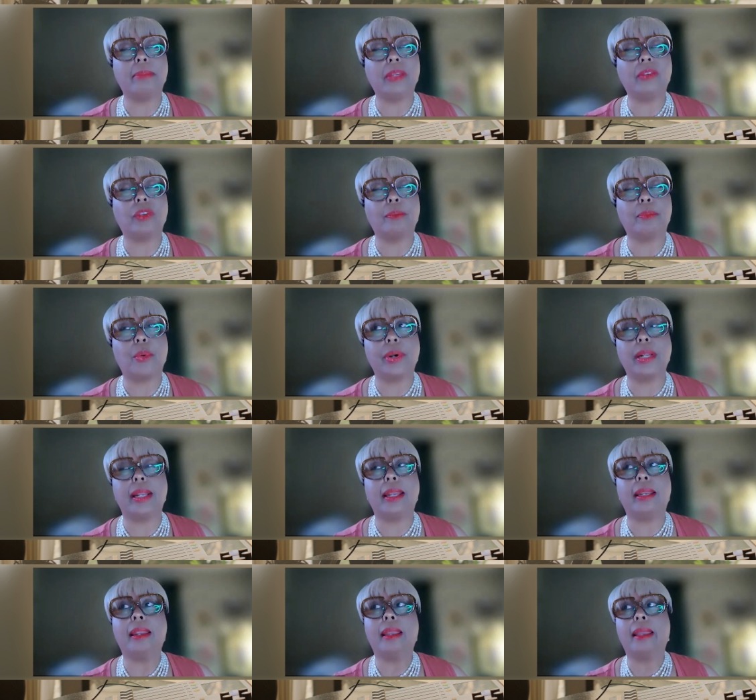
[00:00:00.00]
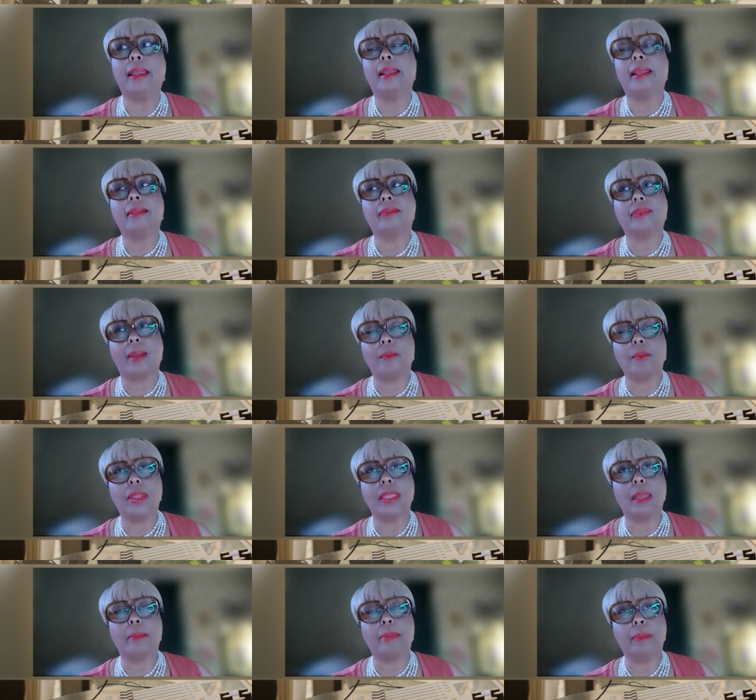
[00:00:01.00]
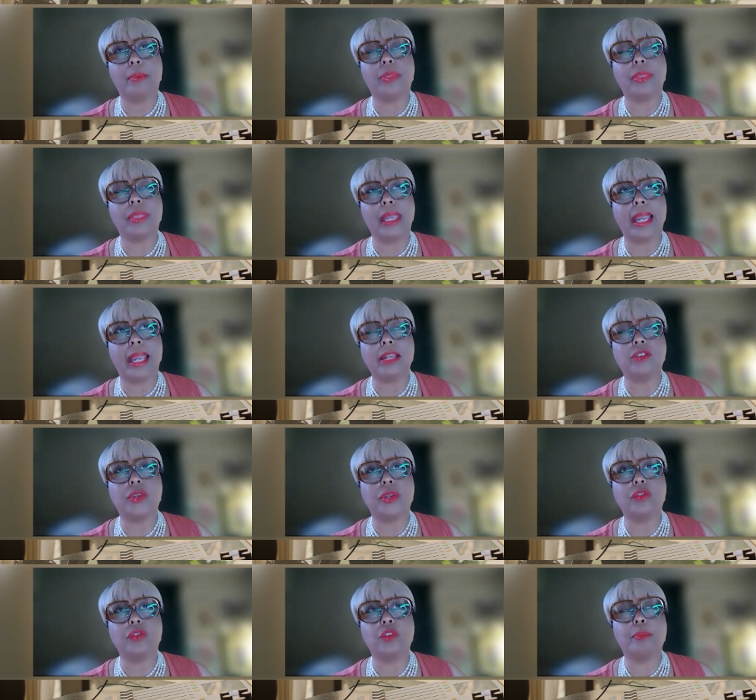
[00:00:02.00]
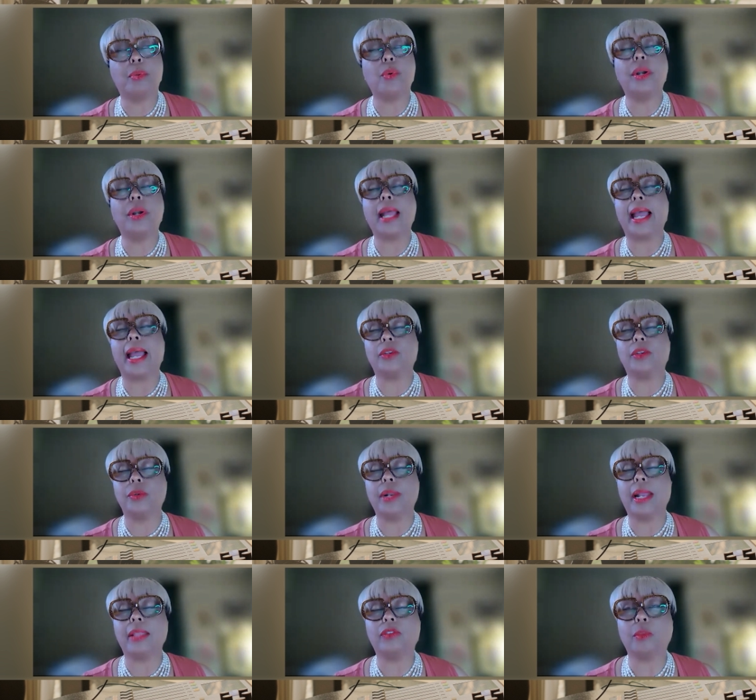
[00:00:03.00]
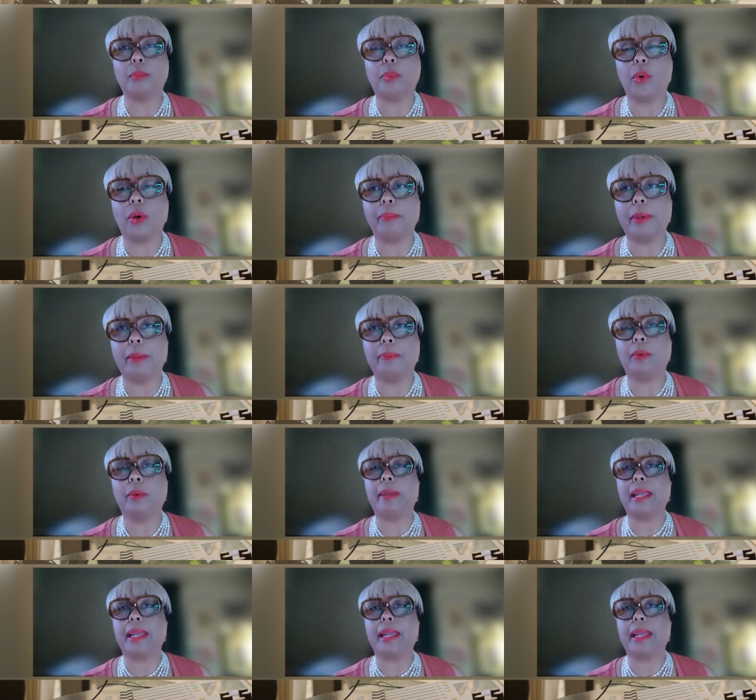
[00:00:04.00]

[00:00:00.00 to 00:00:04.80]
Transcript: be supporting someone that people think I should support. I do not support people